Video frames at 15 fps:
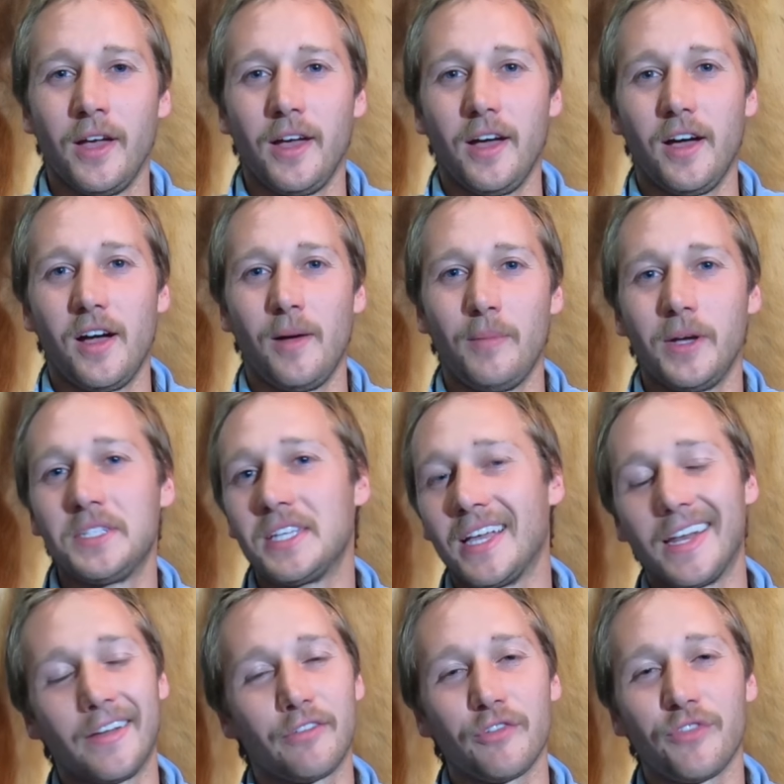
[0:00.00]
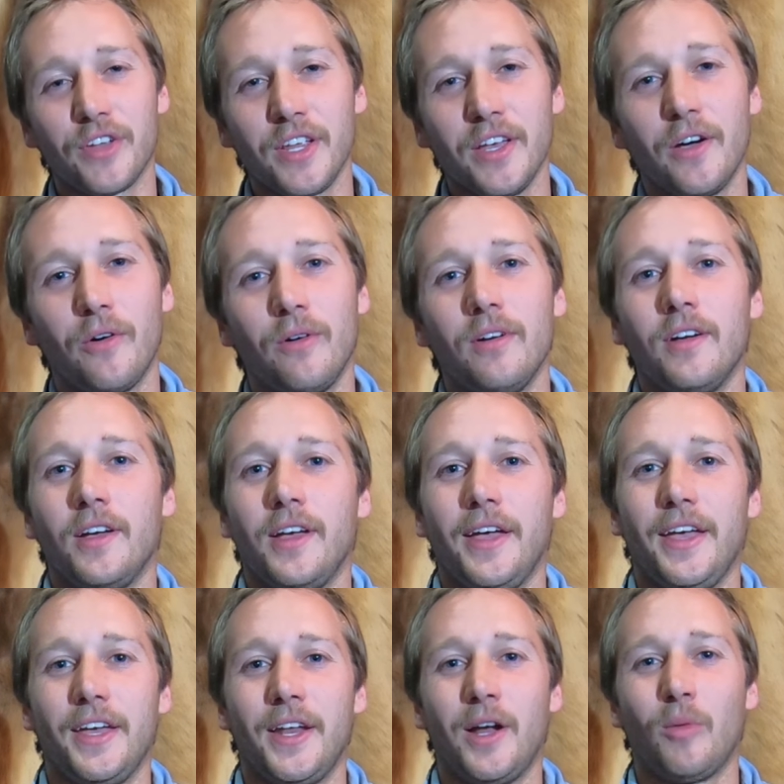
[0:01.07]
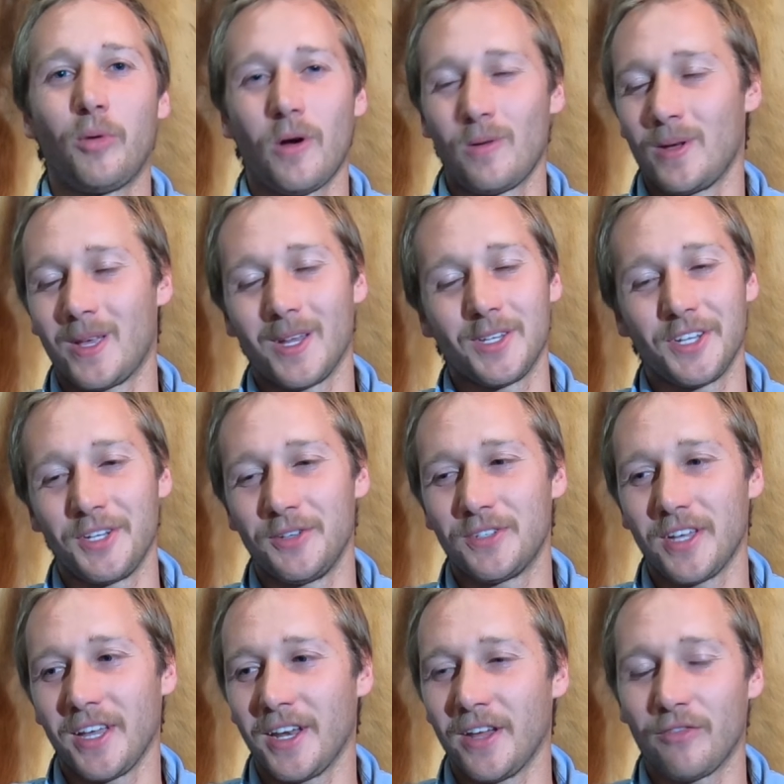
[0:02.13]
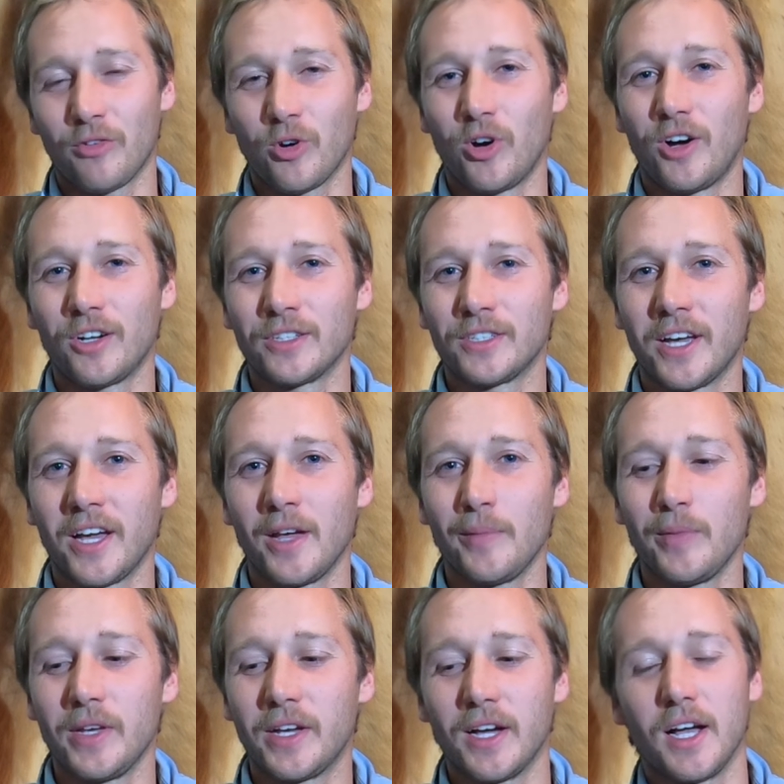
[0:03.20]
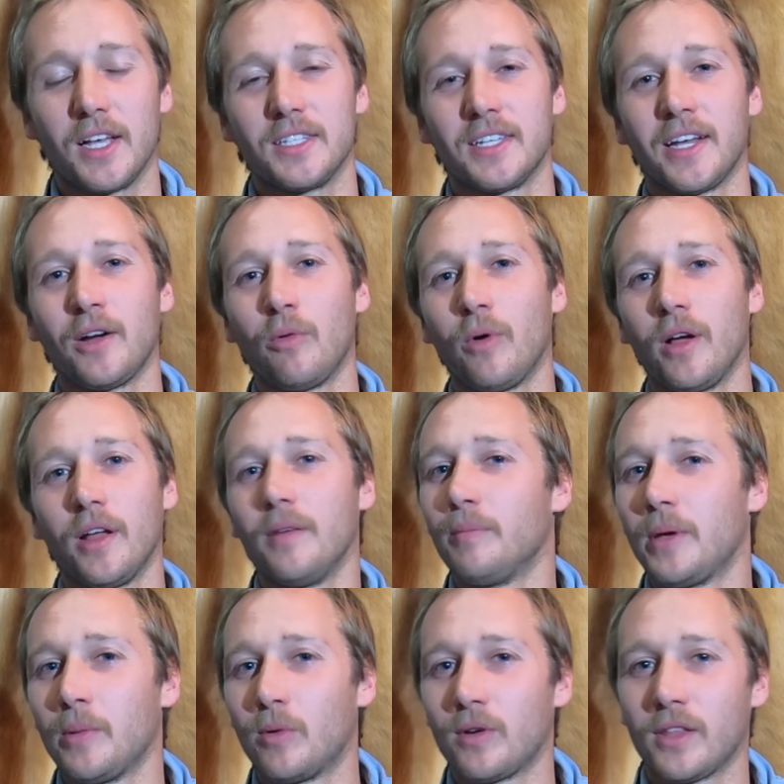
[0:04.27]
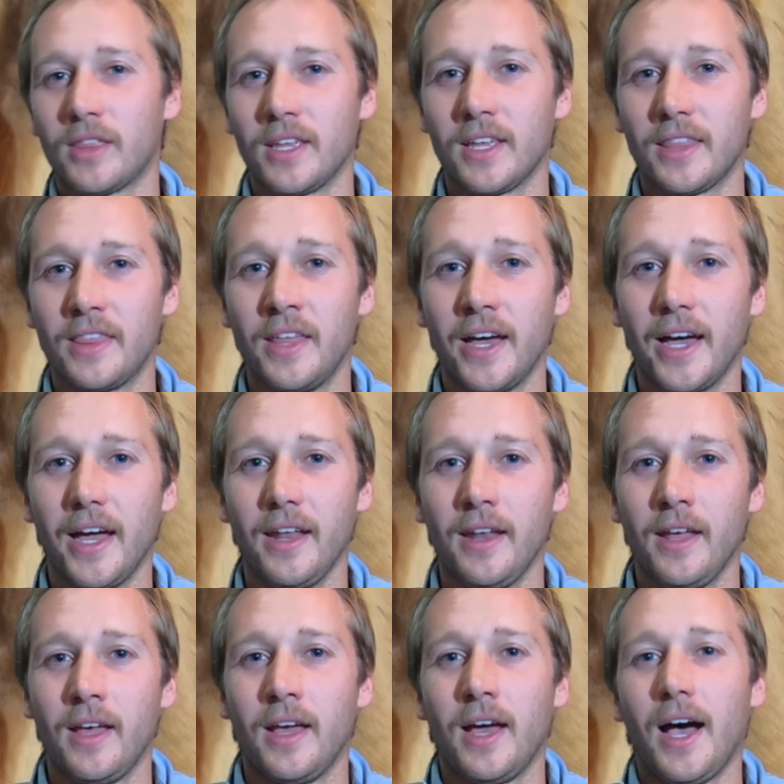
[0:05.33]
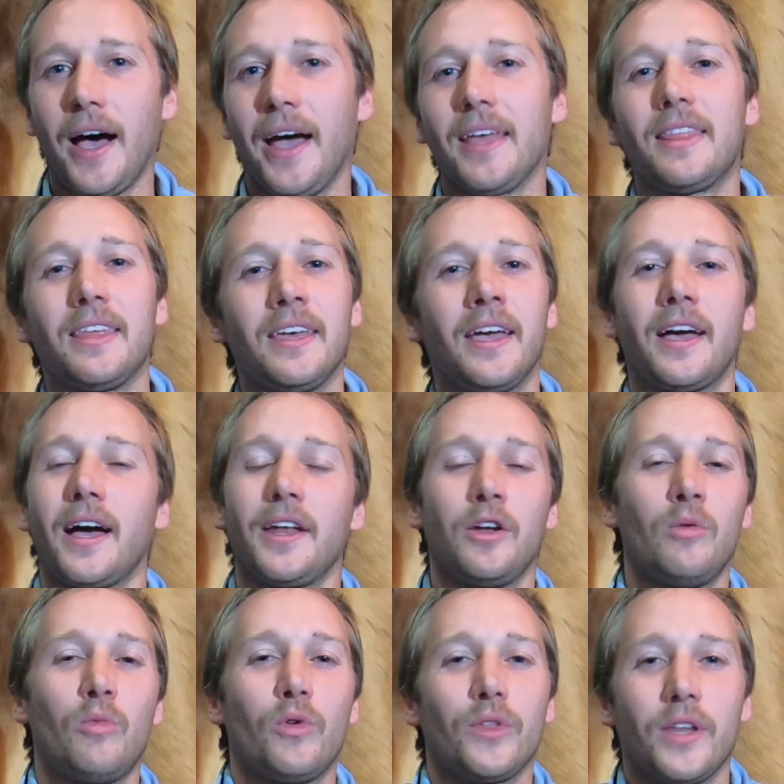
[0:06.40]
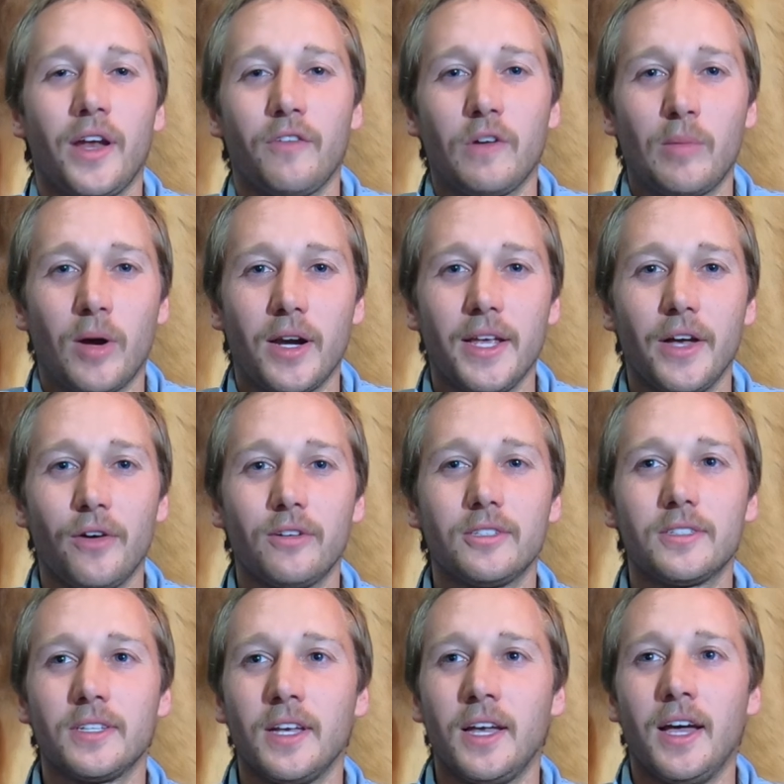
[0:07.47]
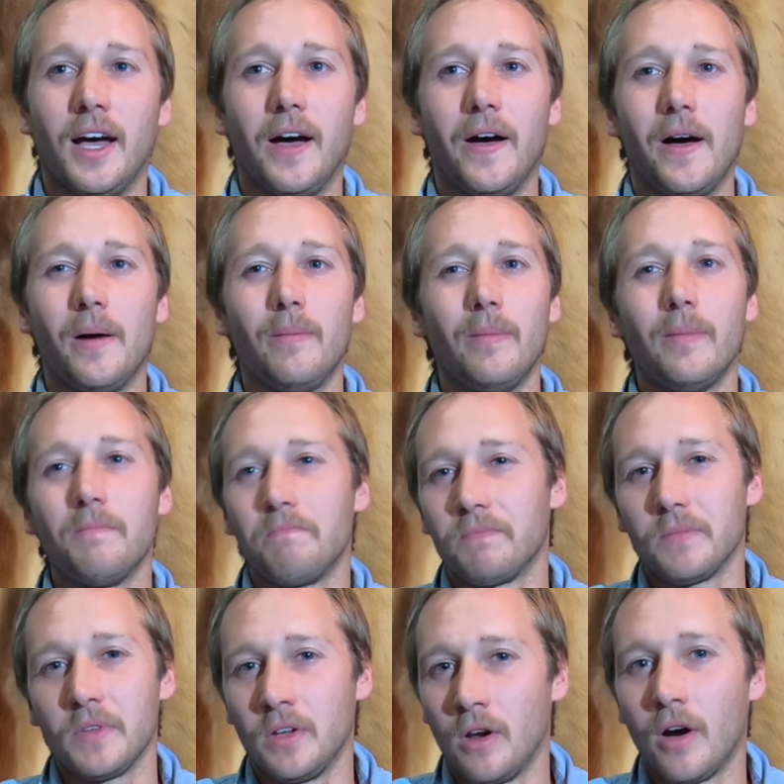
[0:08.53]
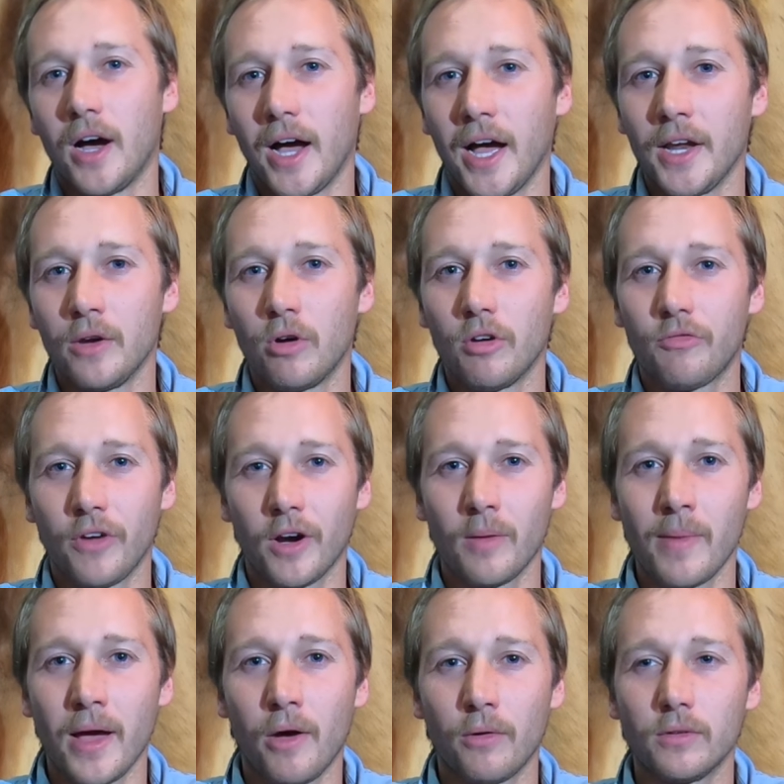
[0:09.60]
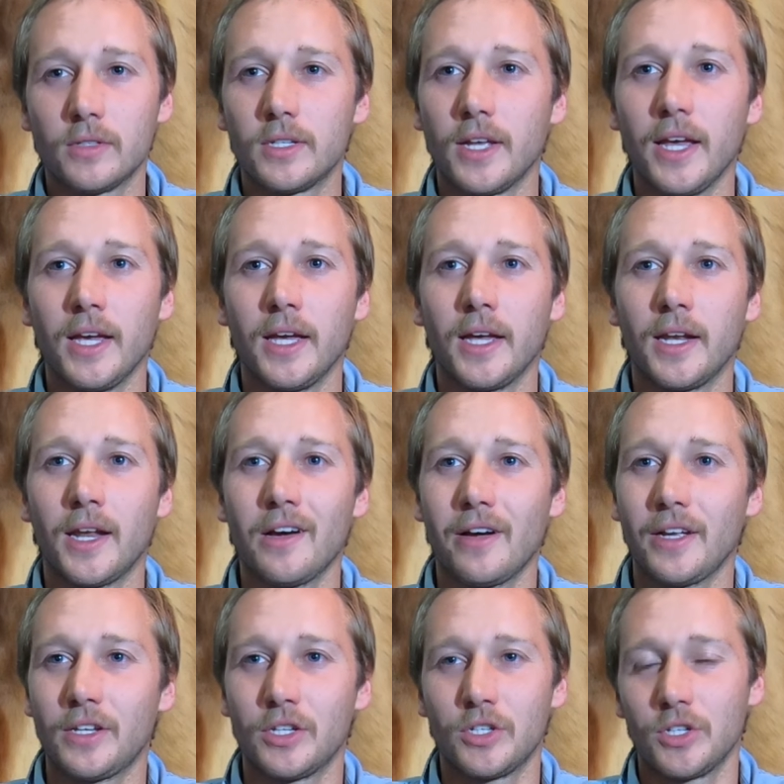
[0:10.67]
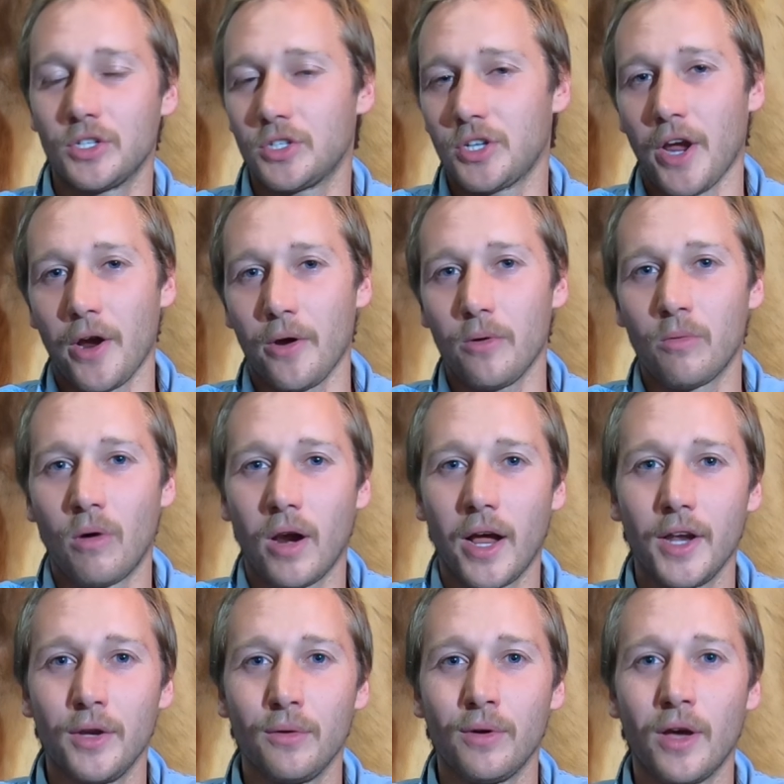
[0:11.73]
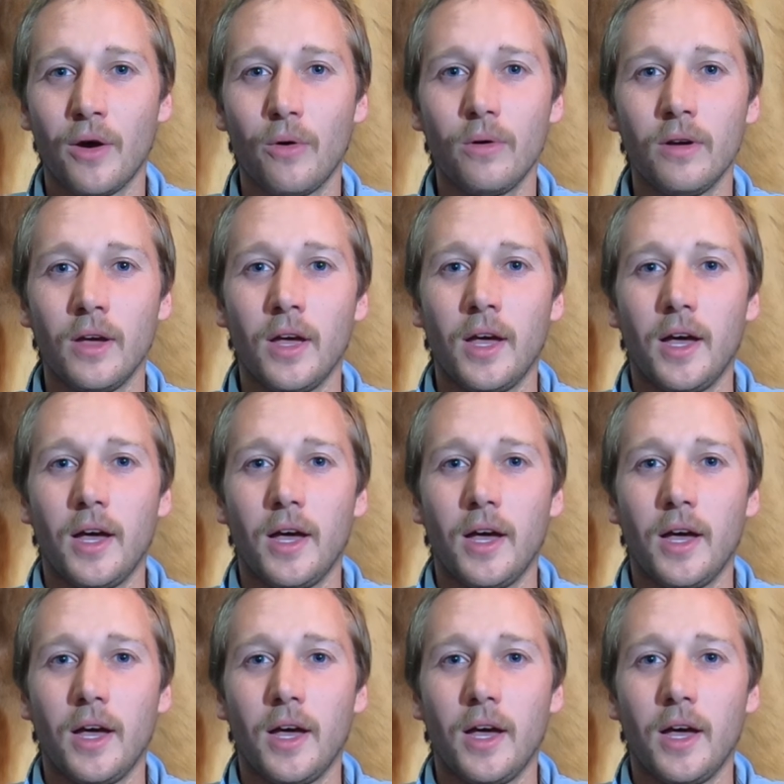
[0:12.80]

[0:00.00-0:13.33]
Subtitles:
I say it every video, and I'll probably continue saying it for a long time because I don't want people to think that I think I know more than everybody else. I know a fair amount, and I like to just share what I do know.